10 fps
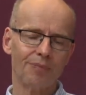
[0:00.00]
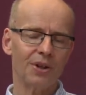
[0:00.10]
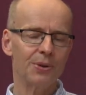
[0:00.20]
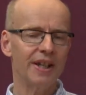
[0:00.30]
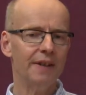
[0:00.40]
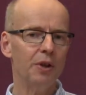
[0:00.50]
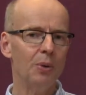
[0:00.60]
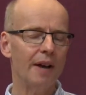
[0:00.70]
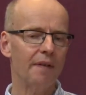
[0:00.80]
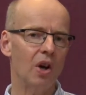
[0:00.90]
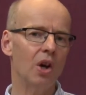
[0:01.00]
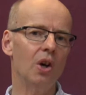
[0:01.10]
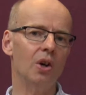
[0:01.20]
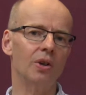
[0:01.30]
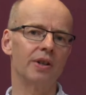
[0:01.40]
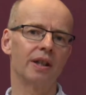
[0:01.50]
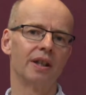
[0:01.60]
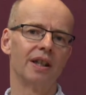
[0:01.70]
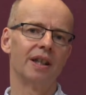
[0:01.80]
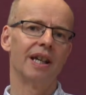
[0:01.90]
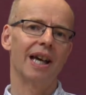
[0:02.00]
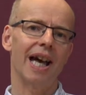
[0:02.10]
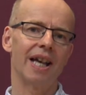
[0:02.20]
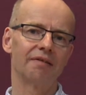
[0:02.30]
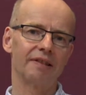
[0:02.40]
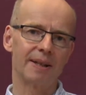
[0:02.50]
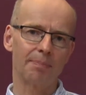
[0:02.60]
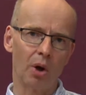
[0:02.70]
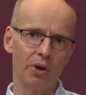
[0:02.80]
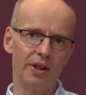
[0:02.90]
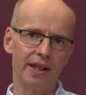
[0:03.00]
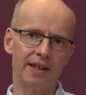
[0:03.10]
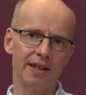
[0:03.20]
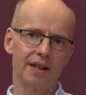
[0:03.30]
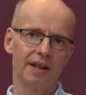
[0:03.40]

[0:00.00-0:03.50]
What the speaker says: You see, if you have heard and responded